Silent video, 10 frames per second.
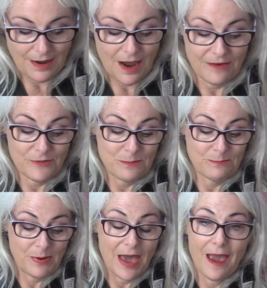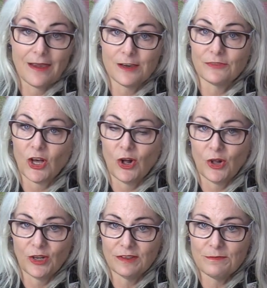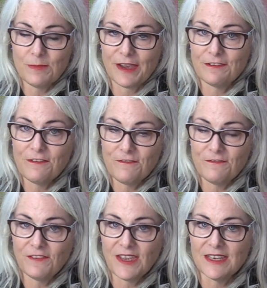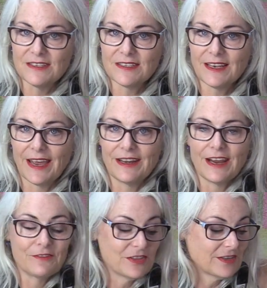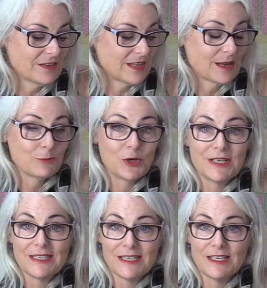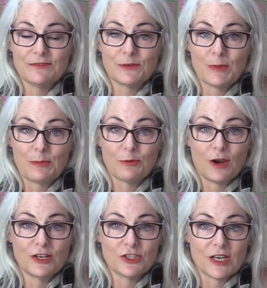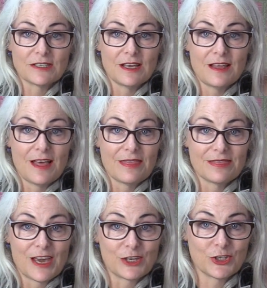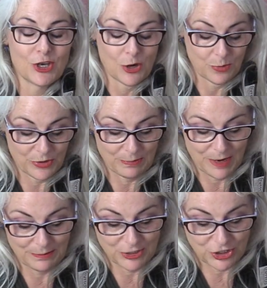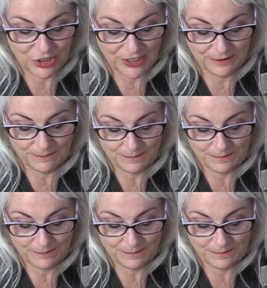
I have a bag of all of my feet and everything that I'm going to need for my project that go with my machine.